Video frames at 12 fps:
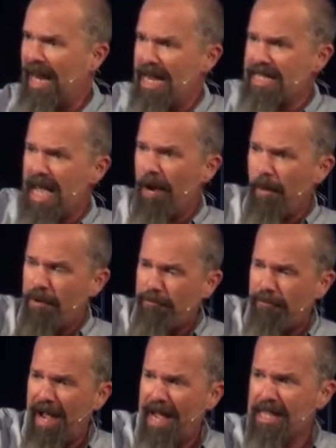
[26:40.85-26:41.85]
And yet we
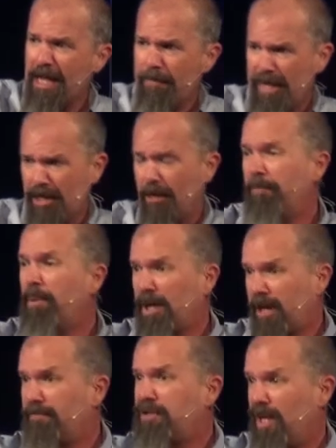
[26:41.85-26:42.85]
find them in the
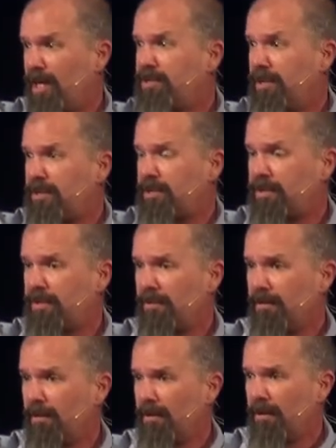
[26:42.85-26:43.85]
book of Judges
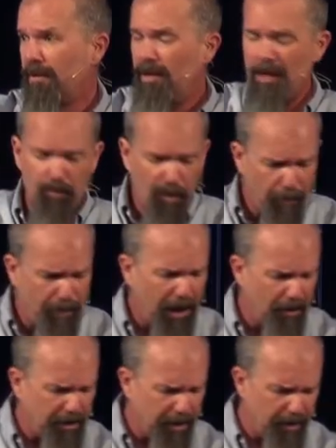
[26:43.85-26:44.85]
in
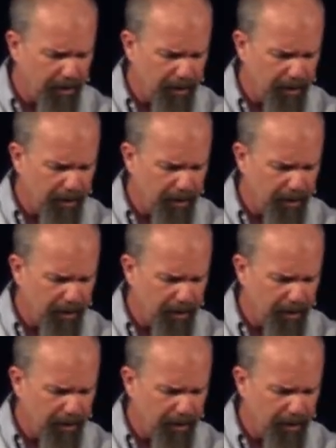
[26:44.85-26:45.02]
rebellion,